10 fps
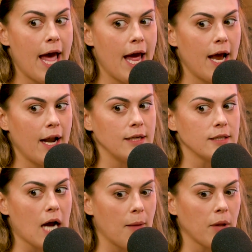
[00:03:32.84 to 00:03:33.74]
And
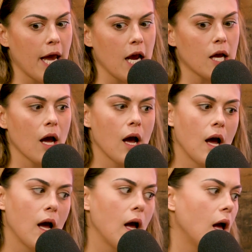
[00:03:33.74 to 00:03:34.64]
I'm like,
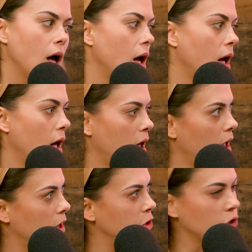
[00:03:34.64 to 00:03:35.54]

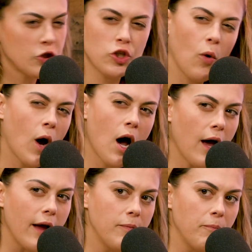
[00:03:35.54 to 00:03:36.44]
you're so
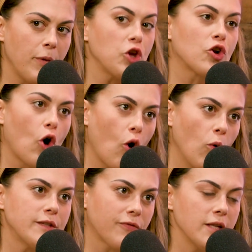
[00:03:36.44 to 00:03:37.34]
hot, but you're
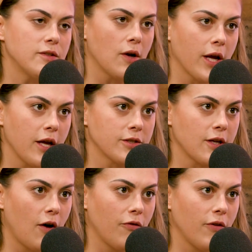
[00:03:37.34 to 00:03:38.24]
always friend zoning
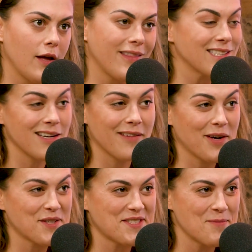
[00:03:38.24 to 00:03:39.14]
yourself. And that's kind of how
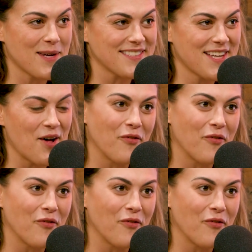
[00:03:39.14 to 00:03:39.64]
I see myself.